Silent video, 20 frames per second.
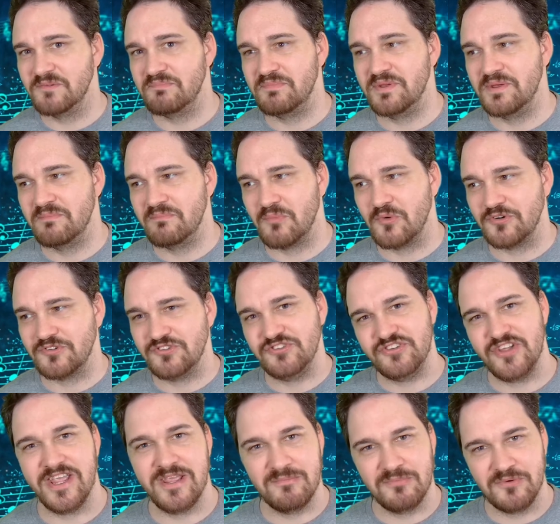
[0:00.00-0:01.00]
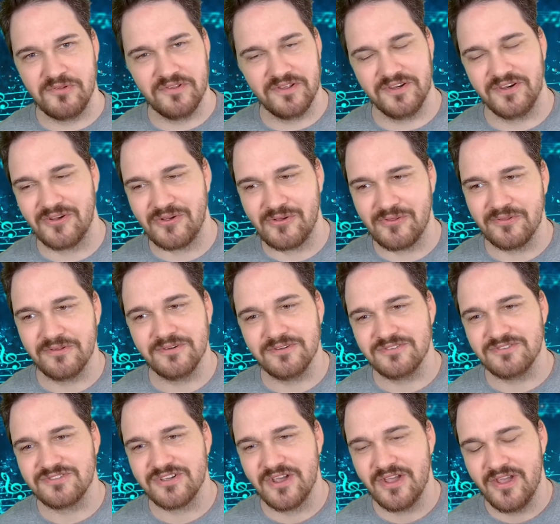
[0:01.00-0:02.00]
bit more stable than
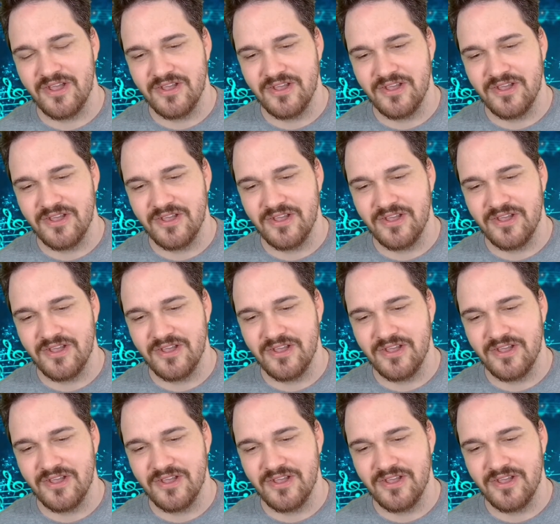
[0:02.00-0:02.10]
others.